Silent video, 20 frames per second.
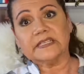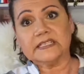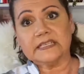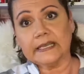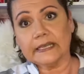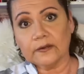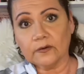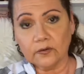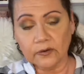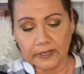
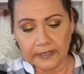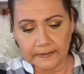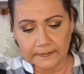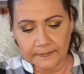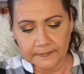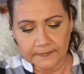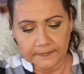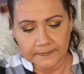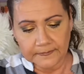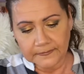A, okay.
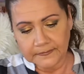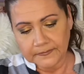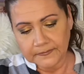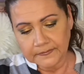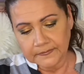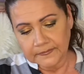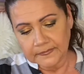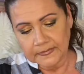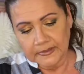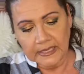
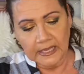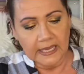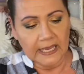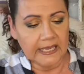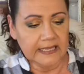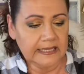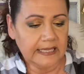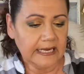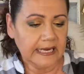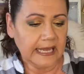
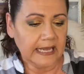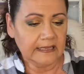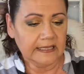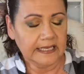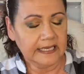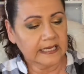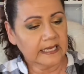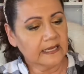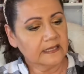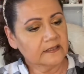And then LA
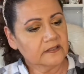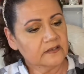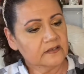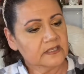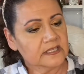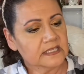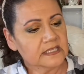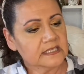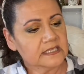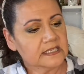Colors,
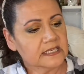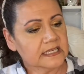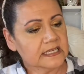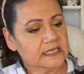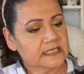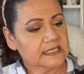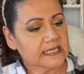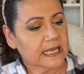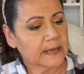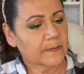this
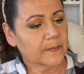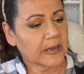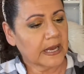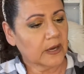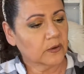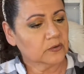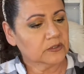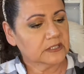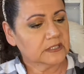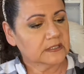is
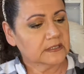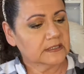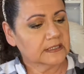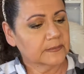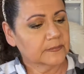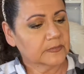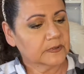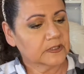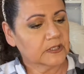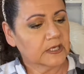Pout
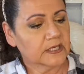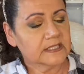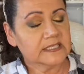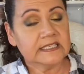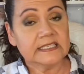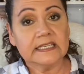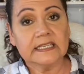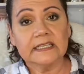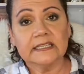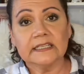lip
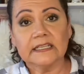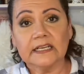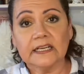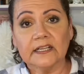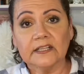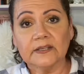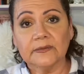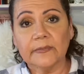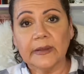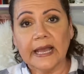gloss in the
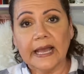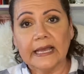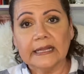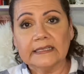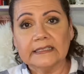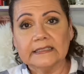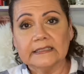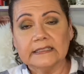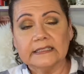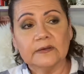color
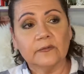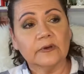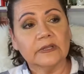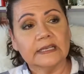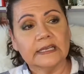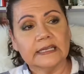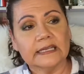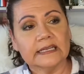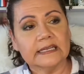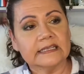matte. It
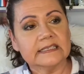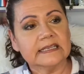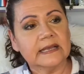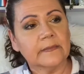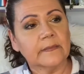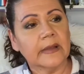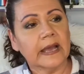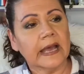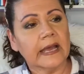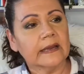is a
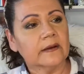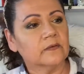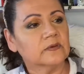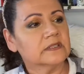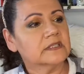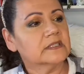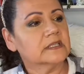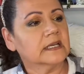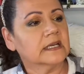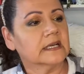matte.
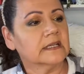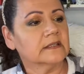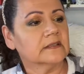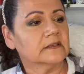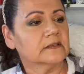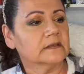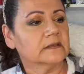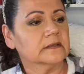What's the color?